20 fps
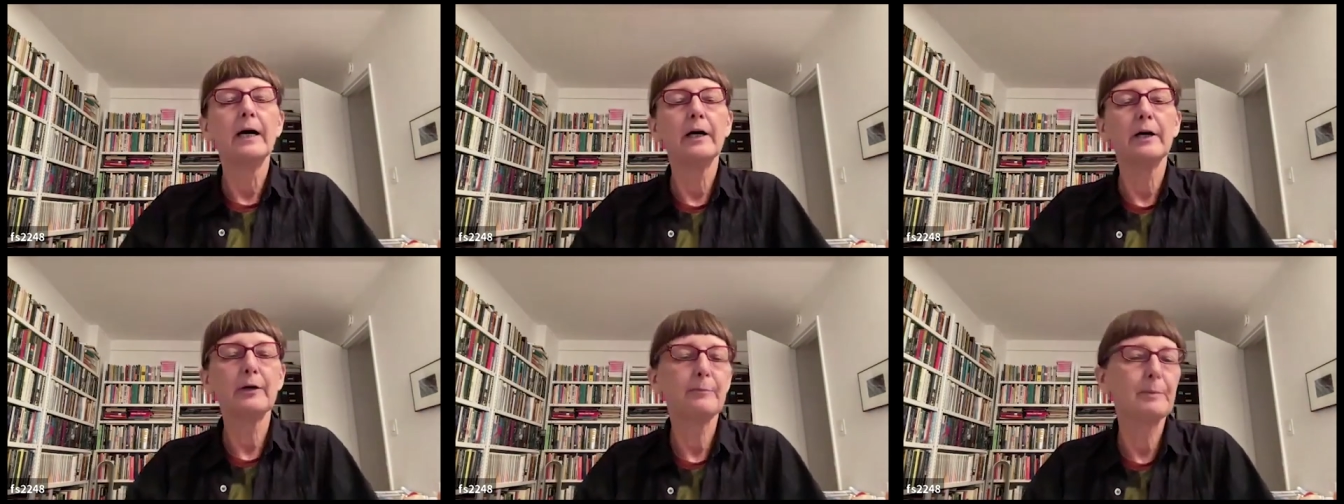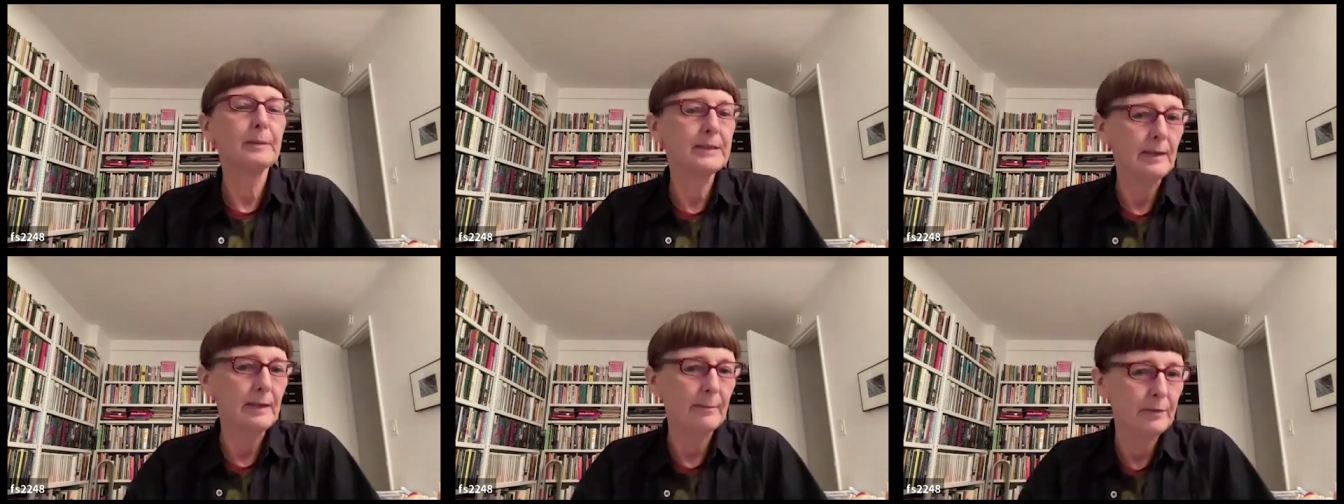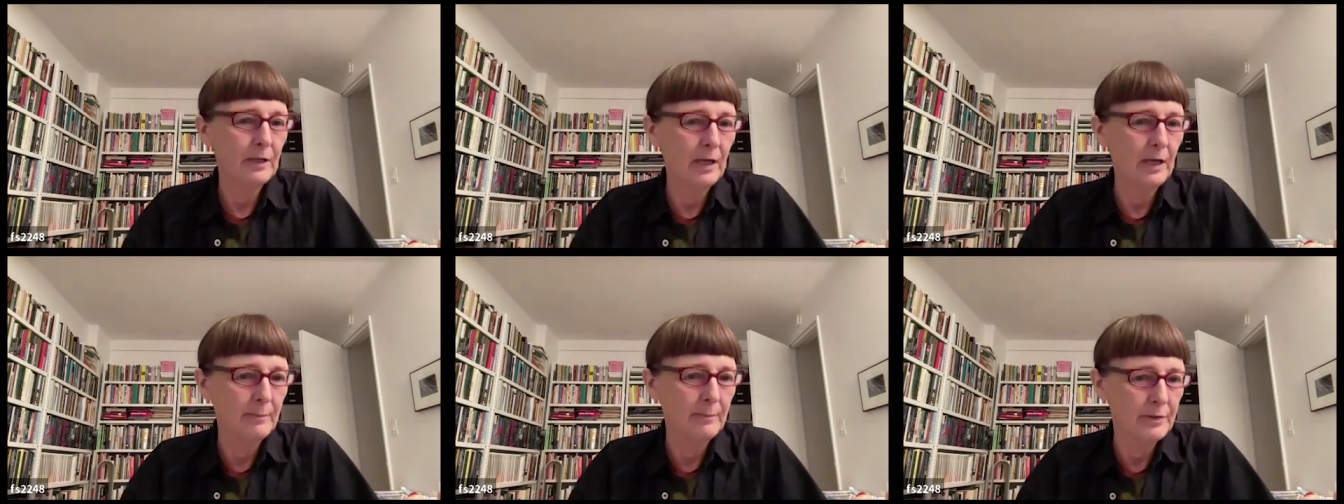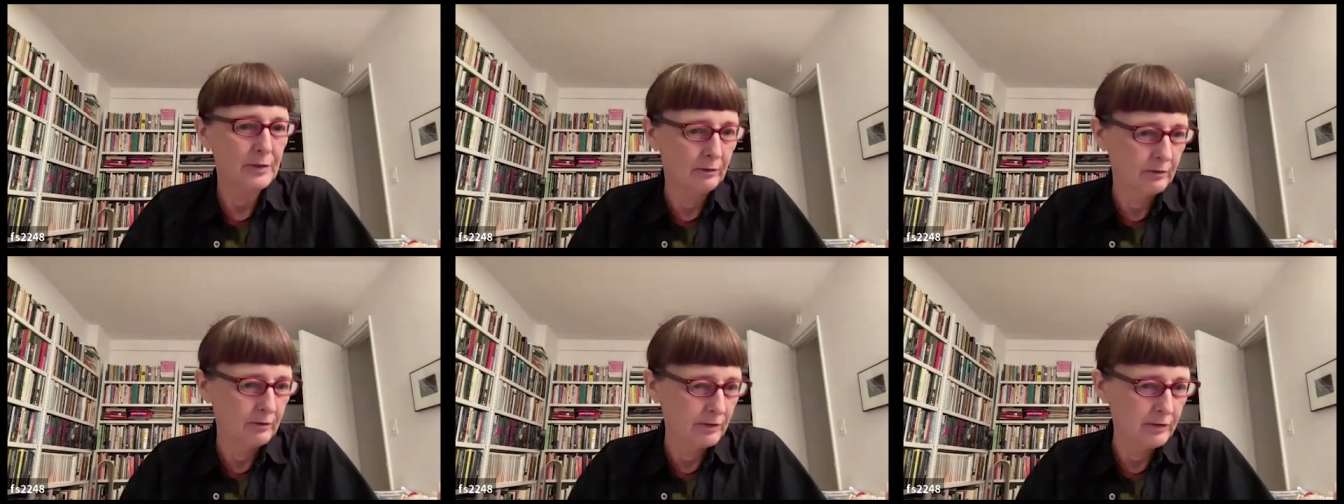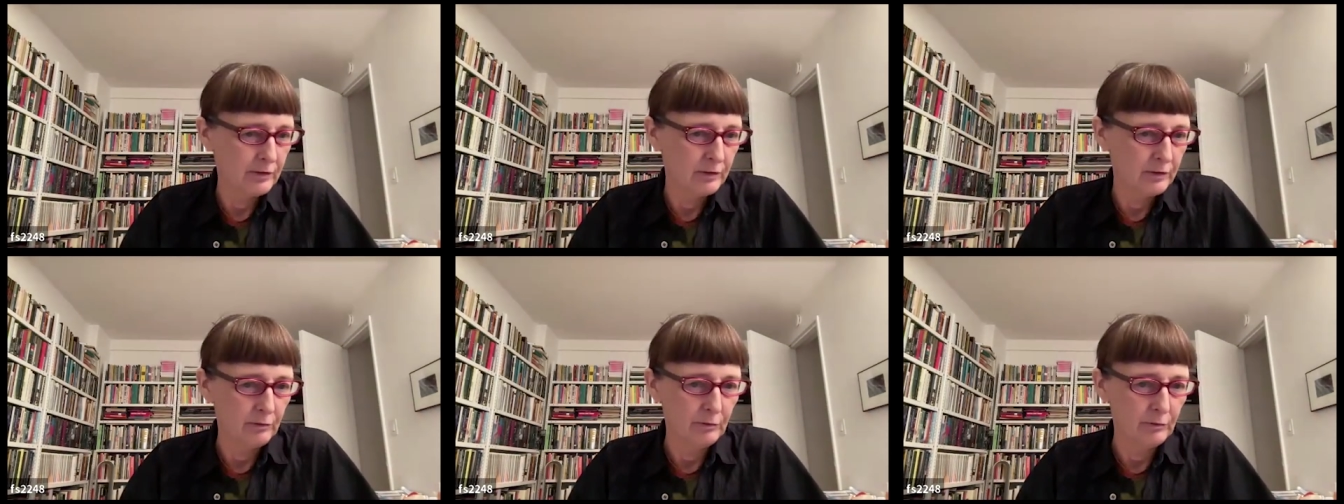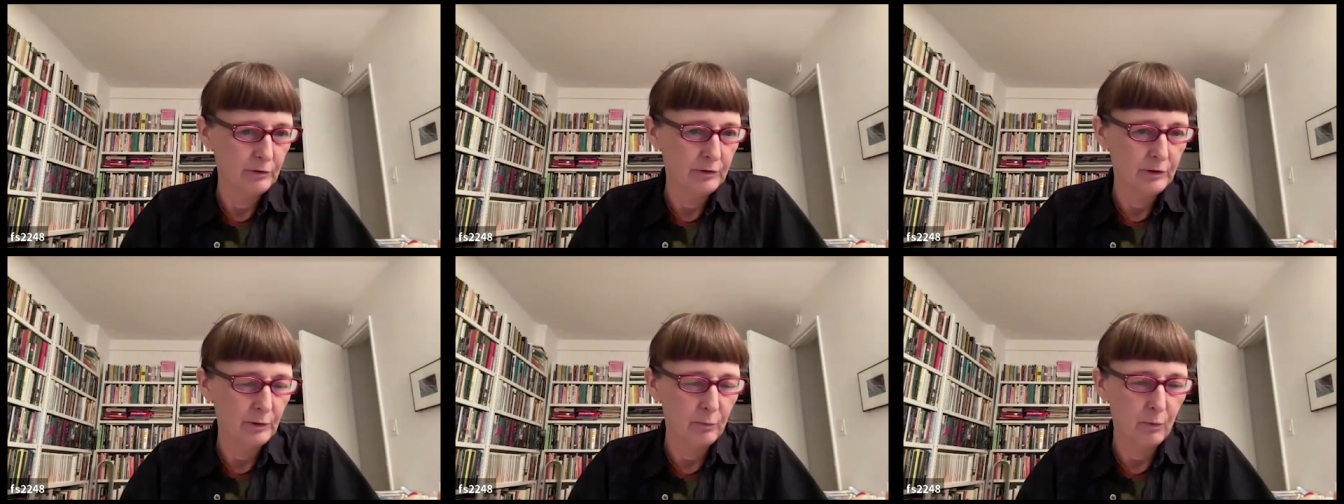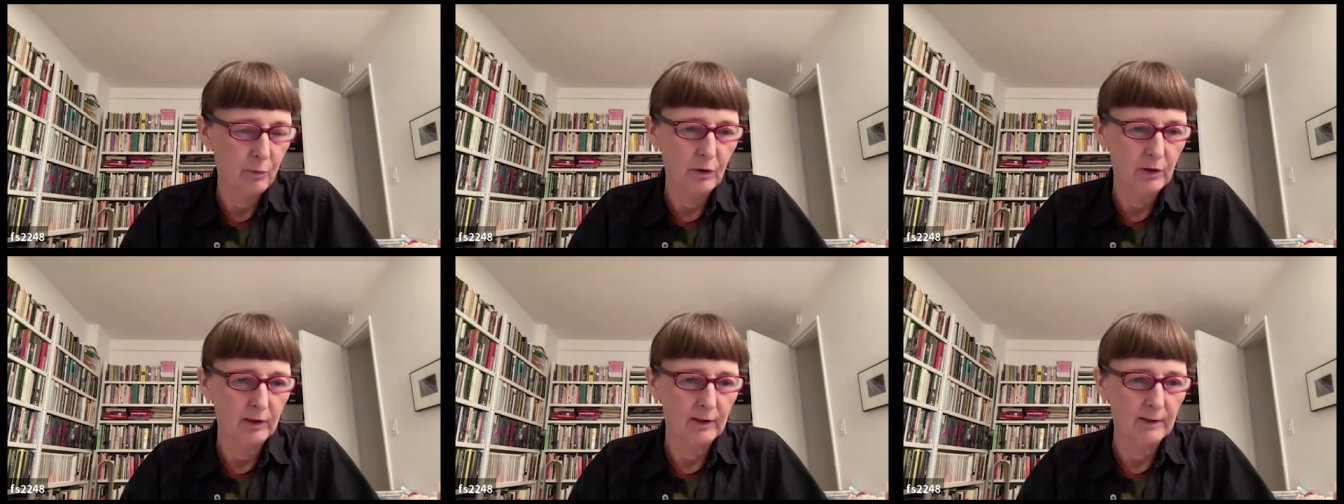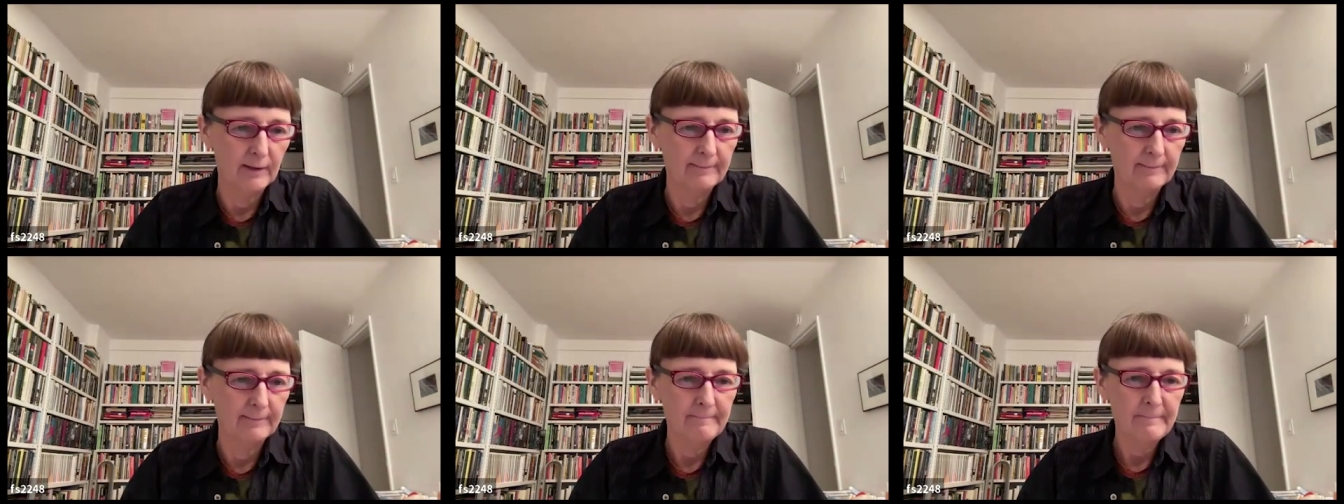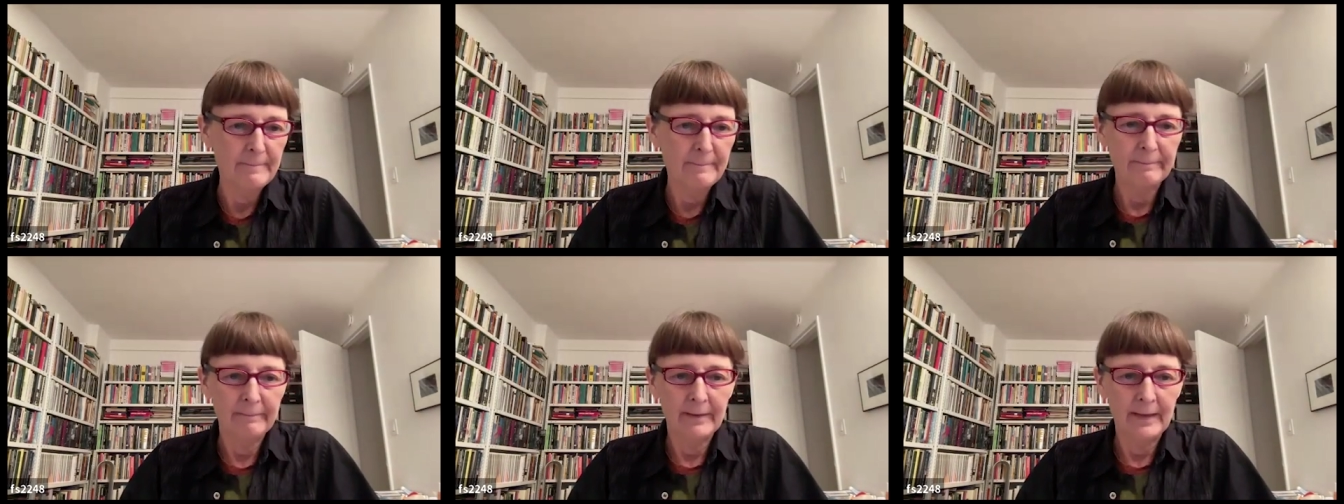Uh, but sometimes students choose to work on